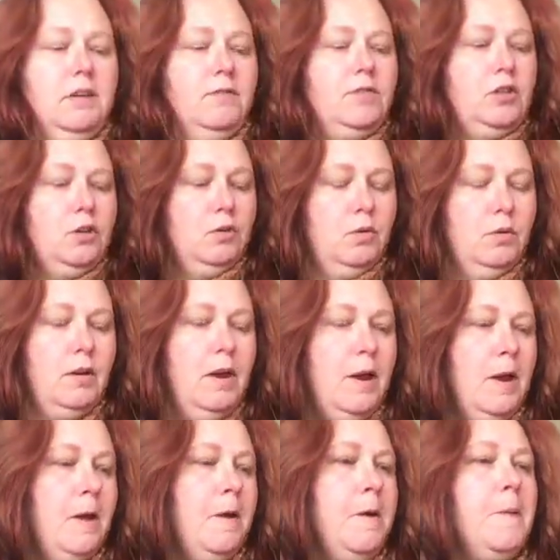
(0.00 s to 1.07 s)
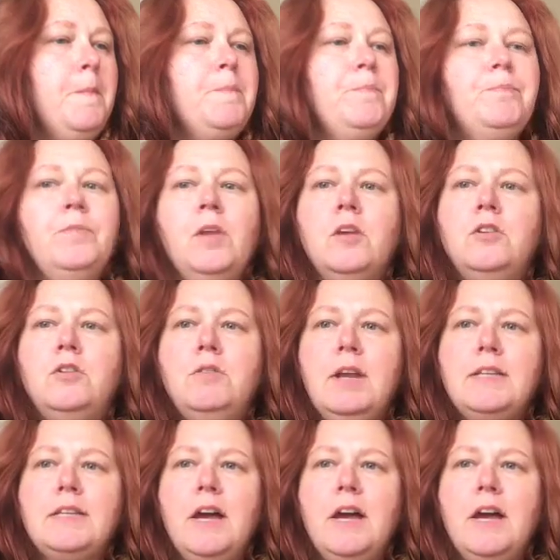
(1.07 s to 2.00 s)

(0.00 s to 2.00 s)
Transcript: of Dune. Dune has